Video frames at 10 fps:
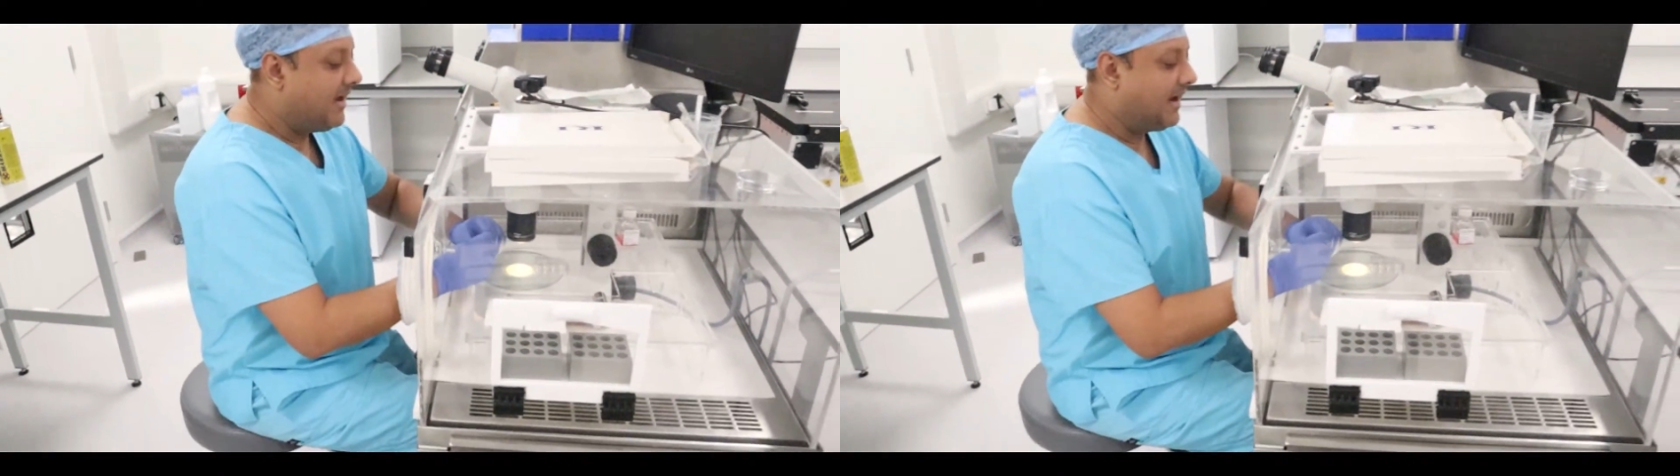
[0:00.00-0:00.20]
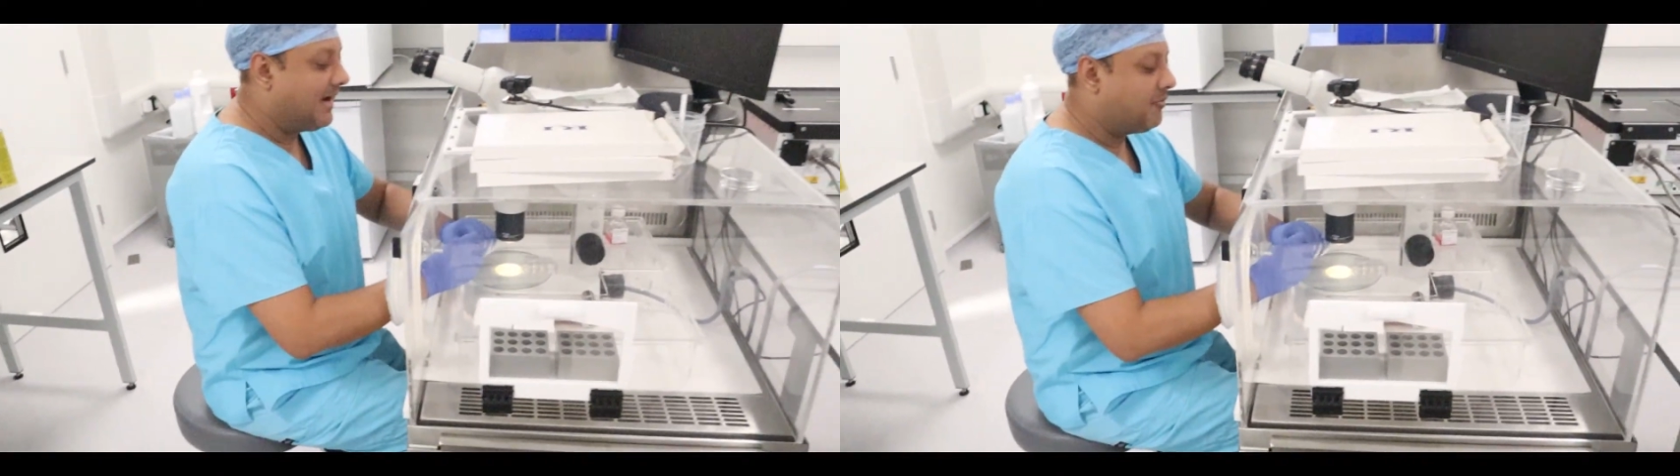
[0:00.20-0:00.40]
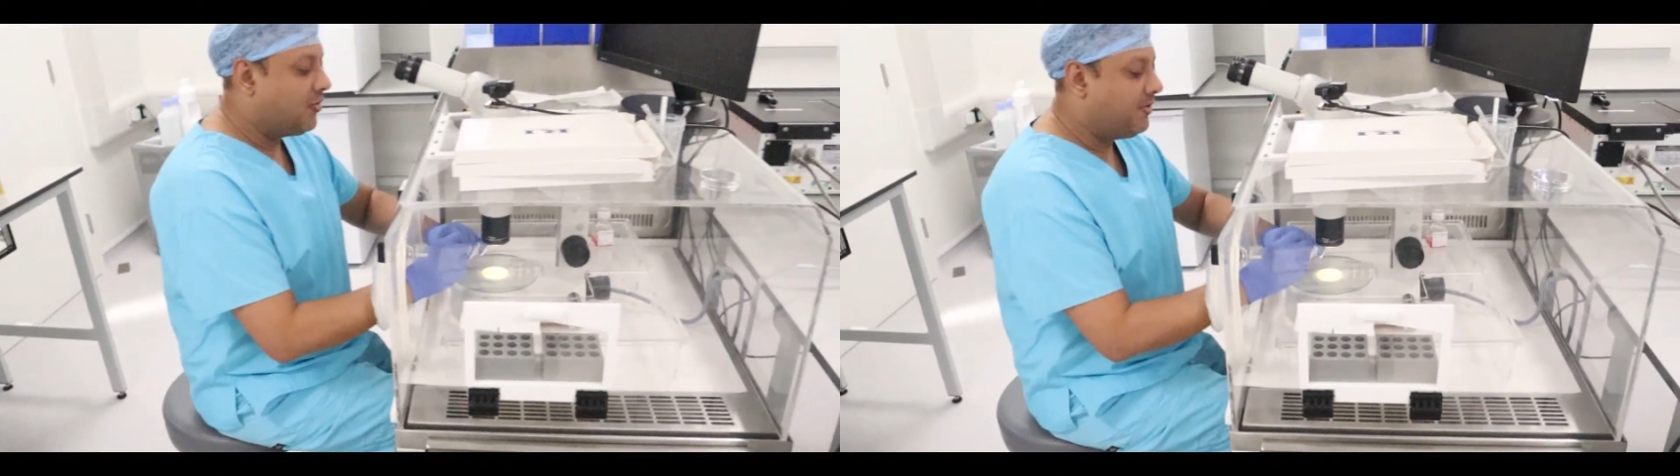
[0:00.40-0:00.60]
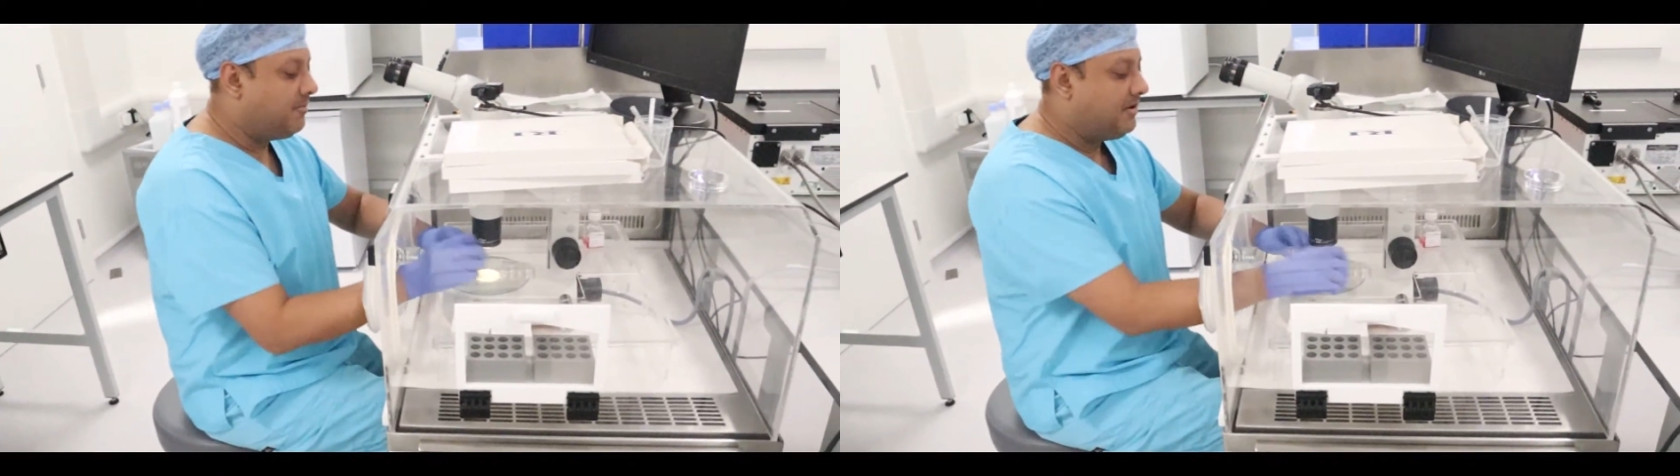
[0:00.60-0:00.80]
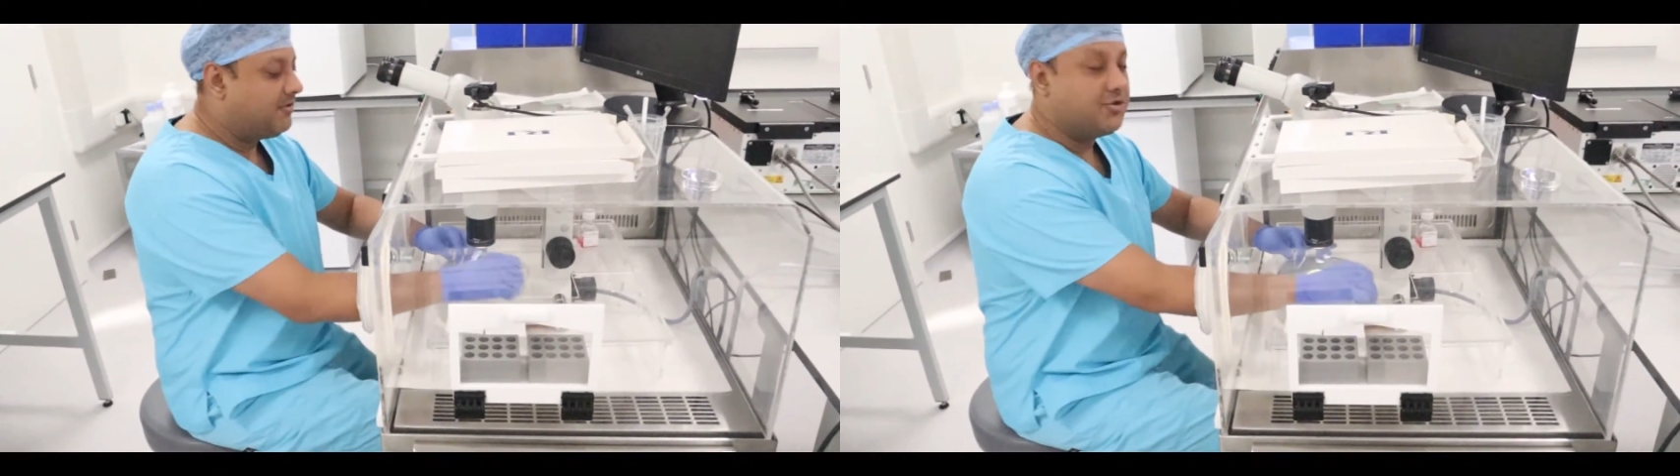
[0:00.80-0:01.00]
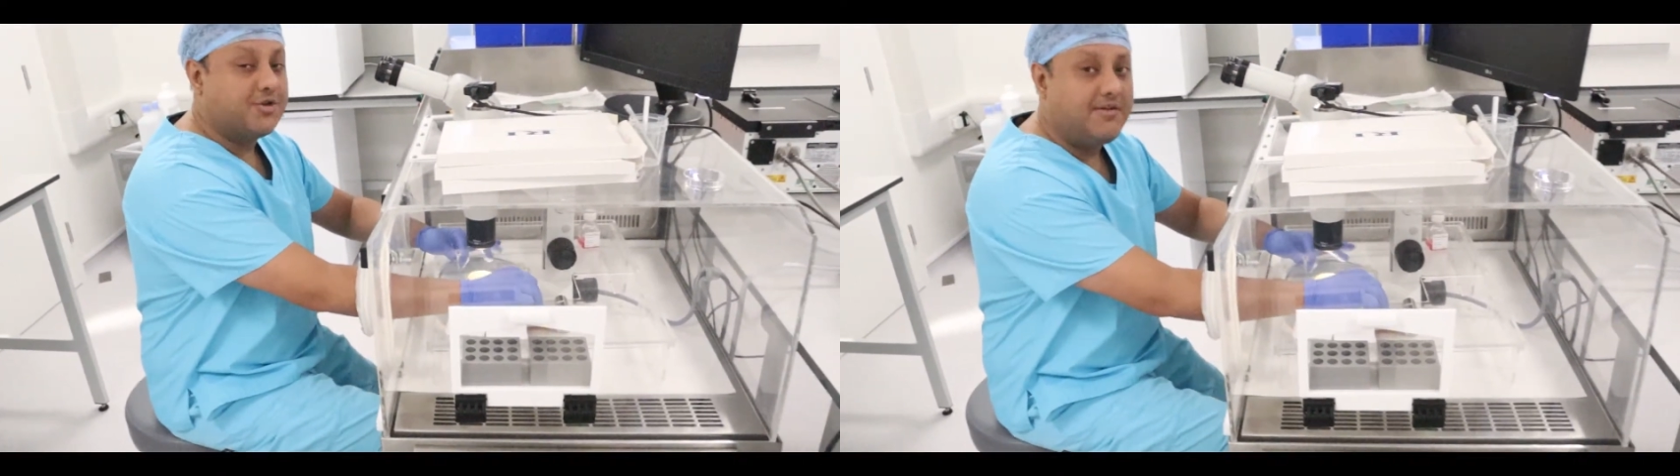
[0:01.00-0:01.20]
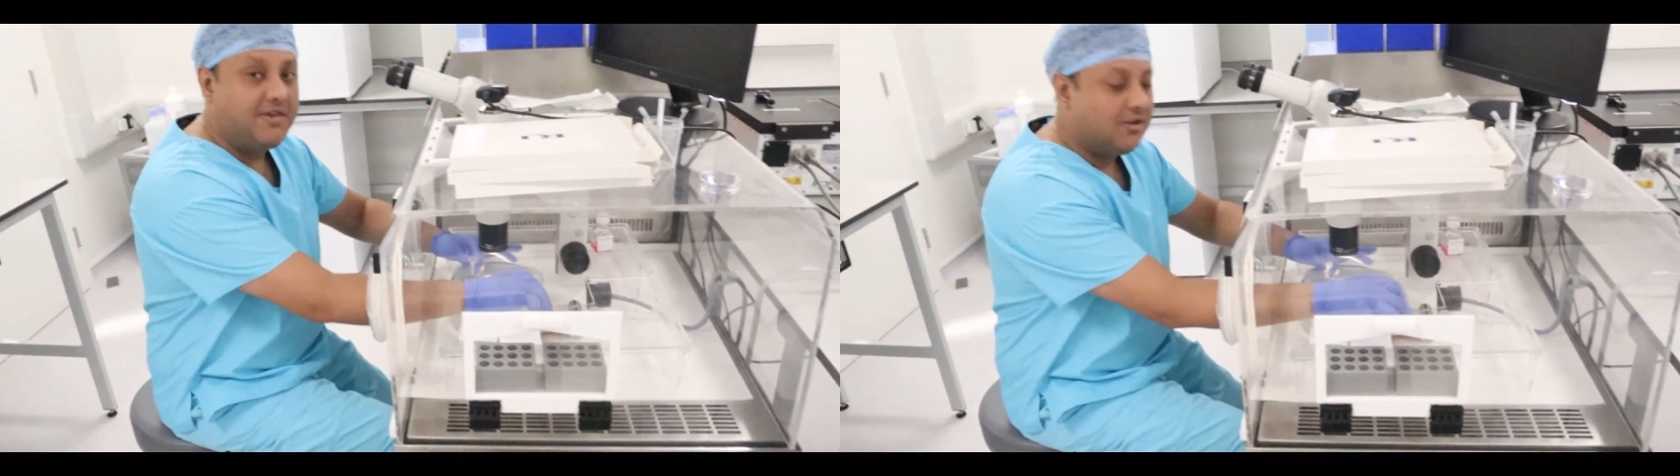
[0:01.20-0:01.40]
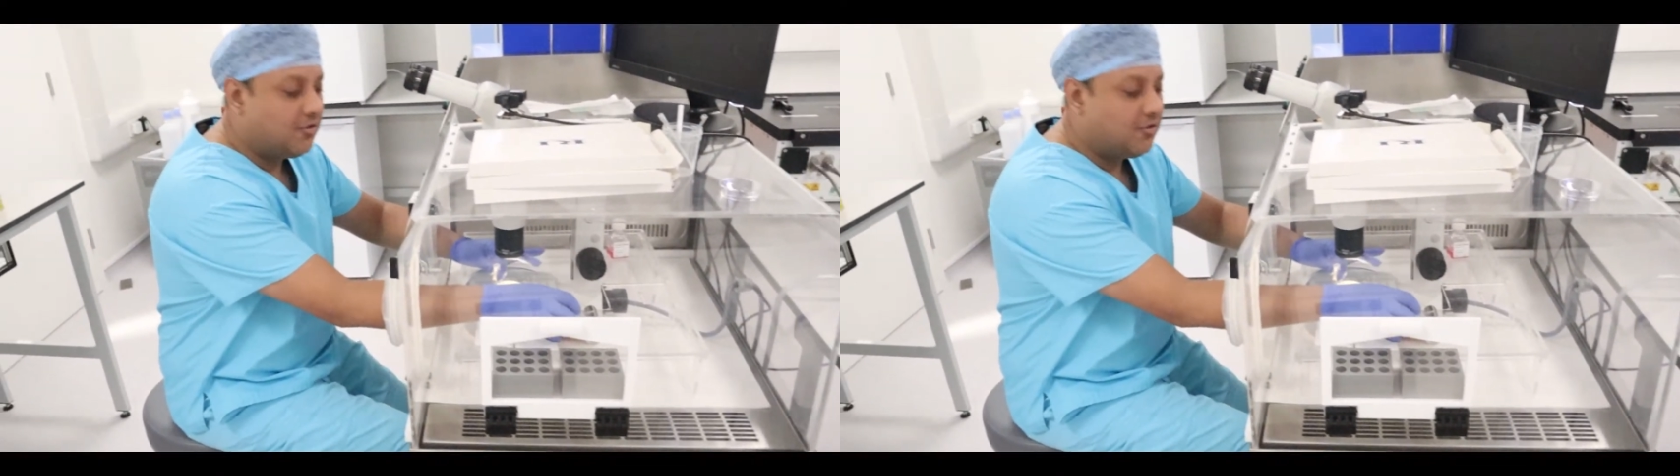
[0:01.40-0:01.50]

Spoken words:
and I'm going to be retrieving